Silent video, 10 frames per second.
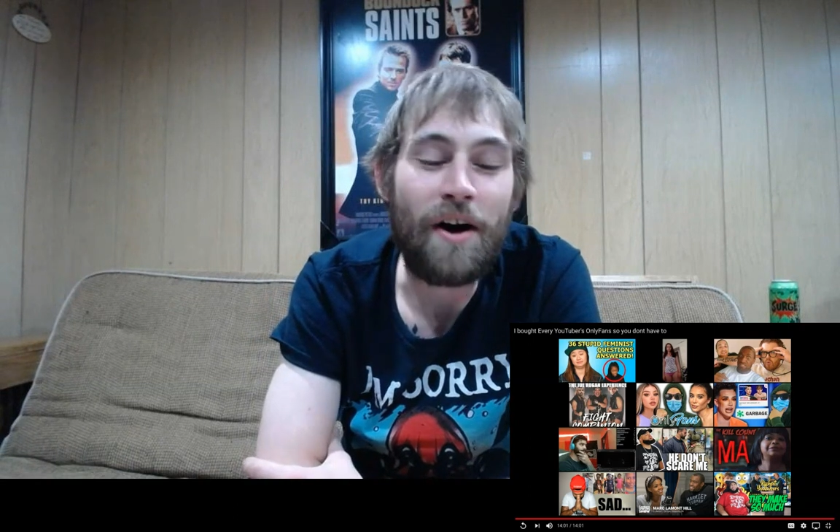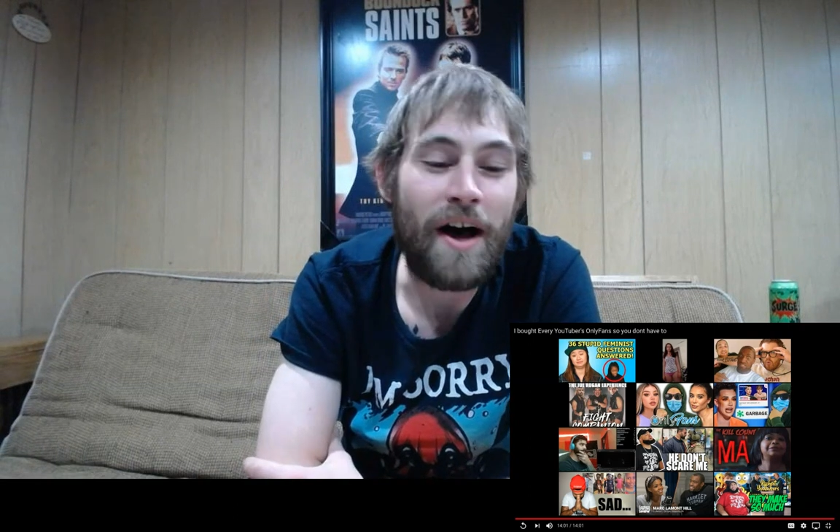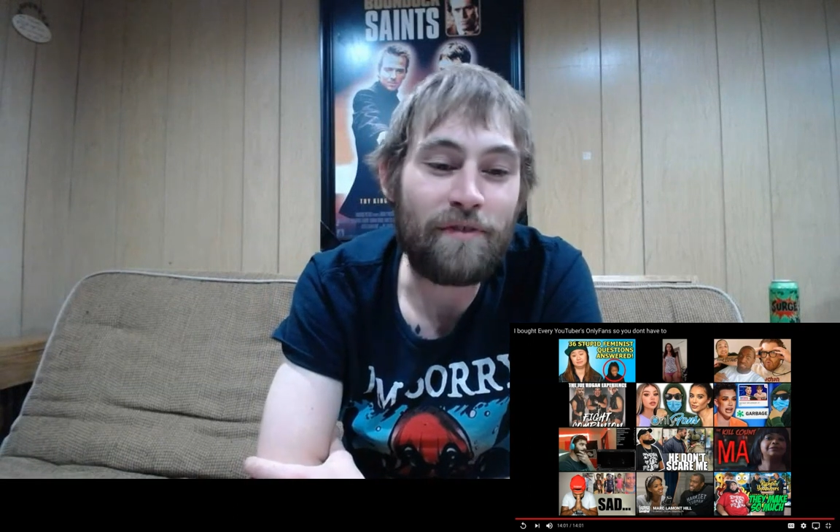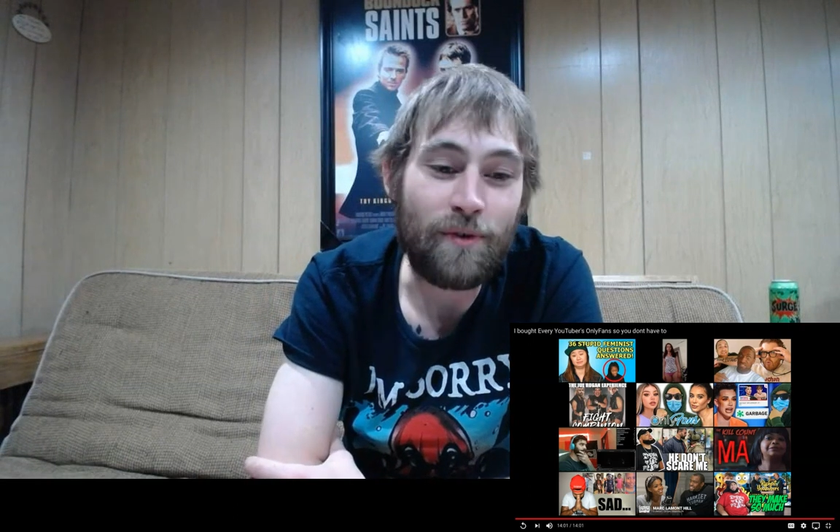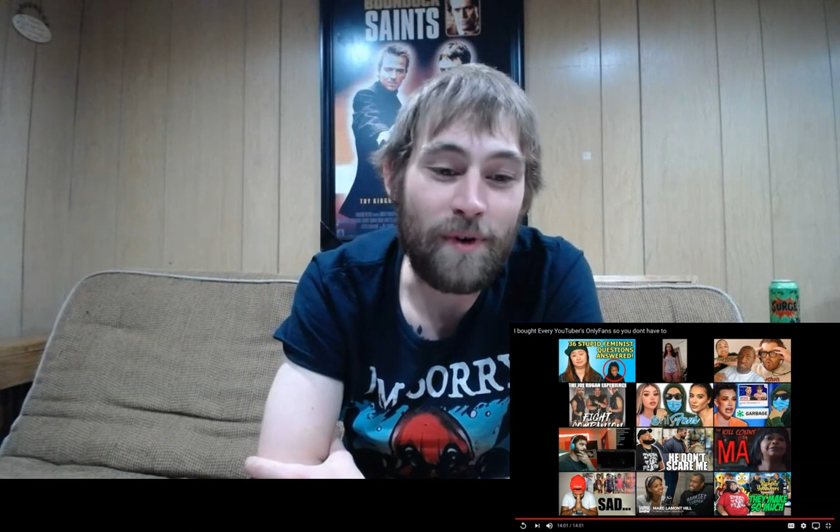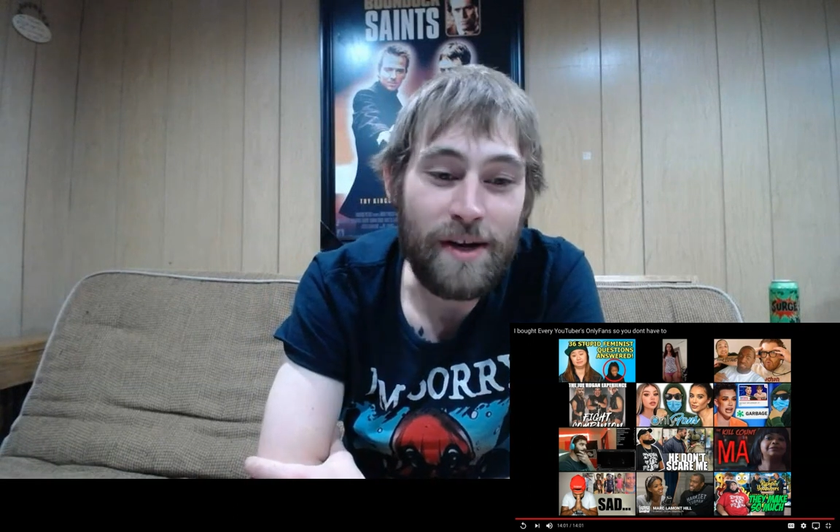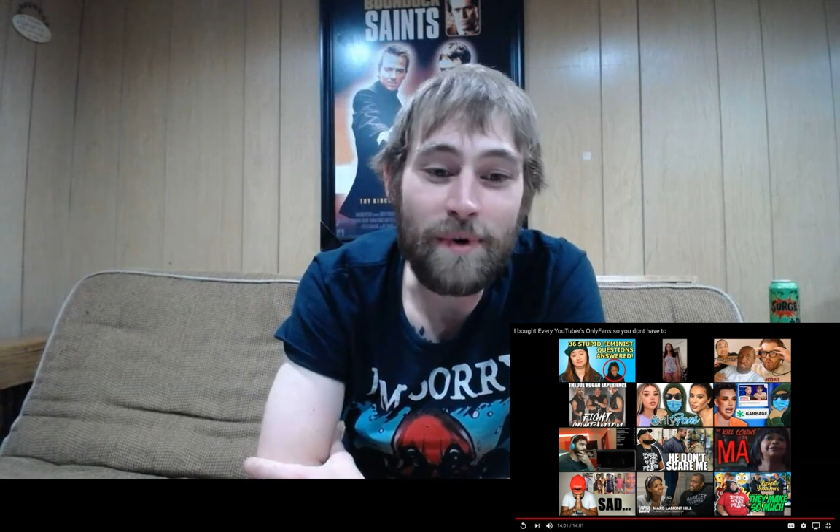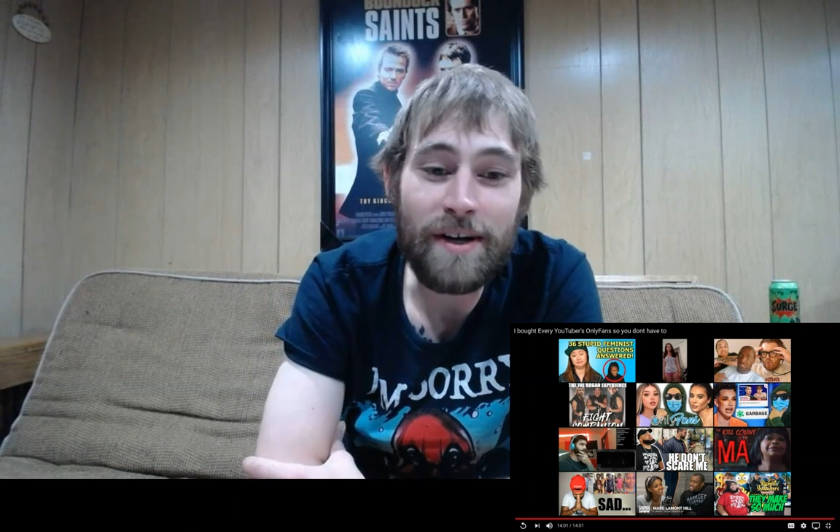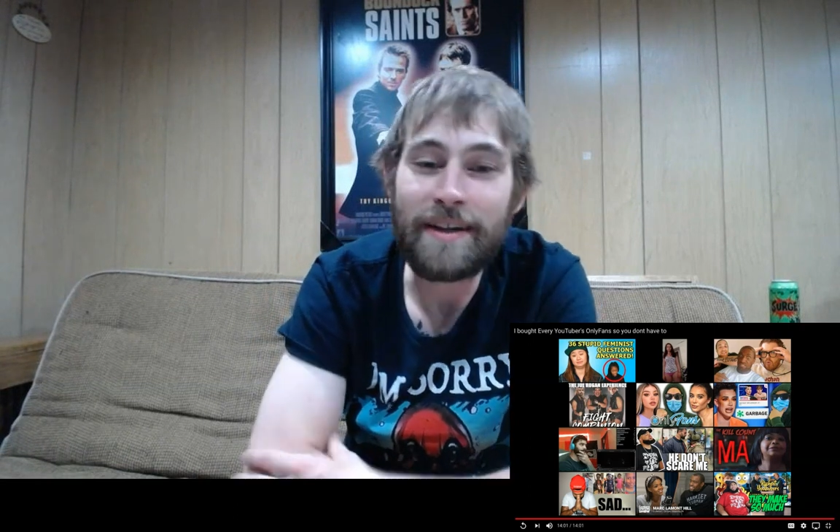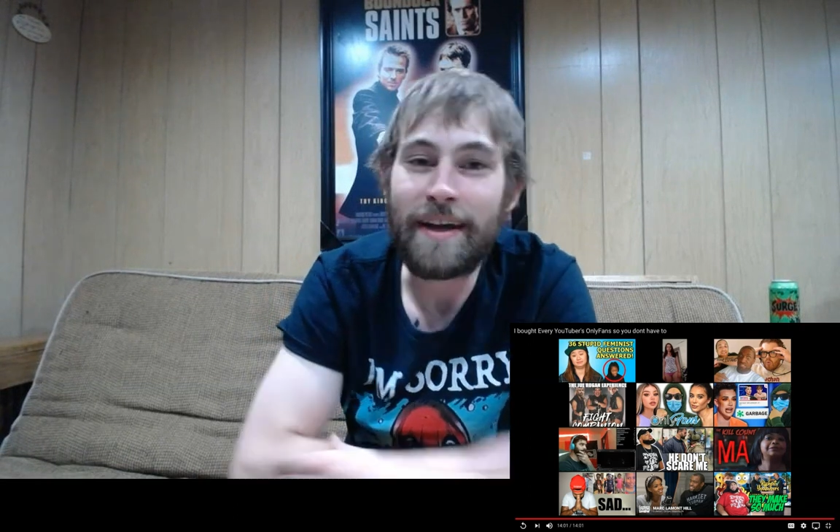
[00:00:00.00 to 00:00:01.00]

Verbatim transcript: have a great one,